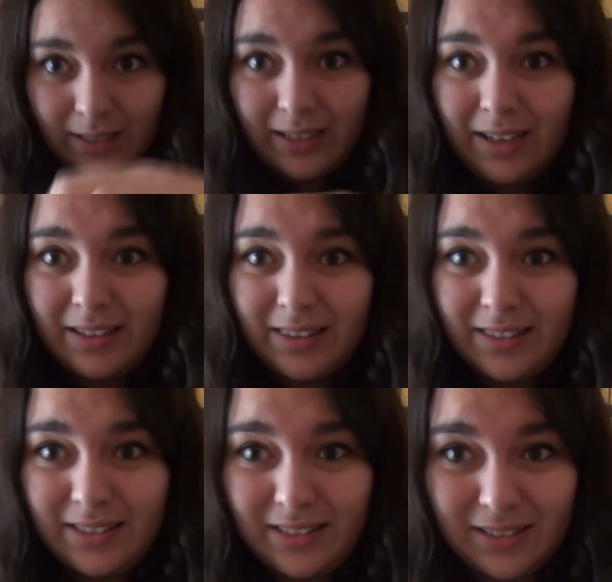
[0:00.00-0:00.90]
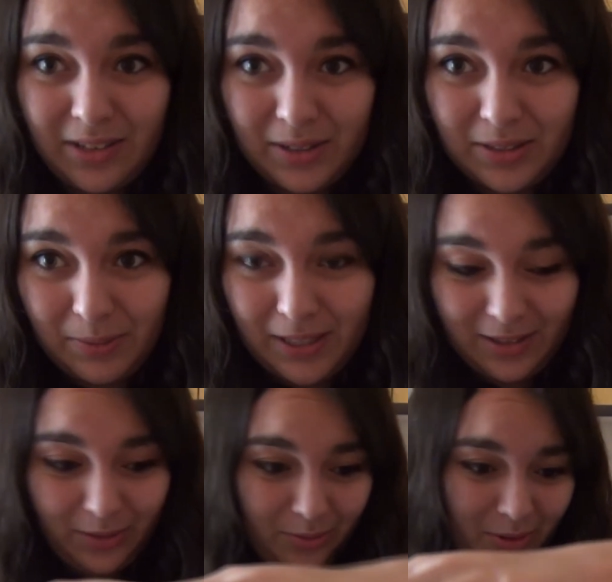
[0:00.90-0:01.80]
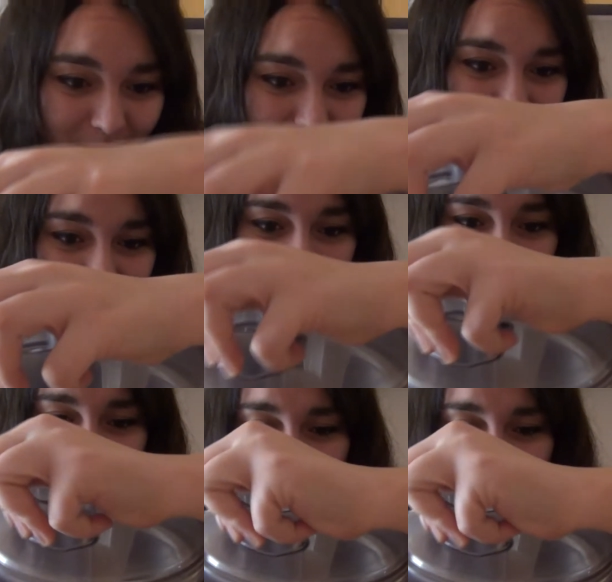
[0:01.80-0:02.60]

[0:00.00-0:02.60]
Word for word: Guy, this is going to be the worst thing I've ever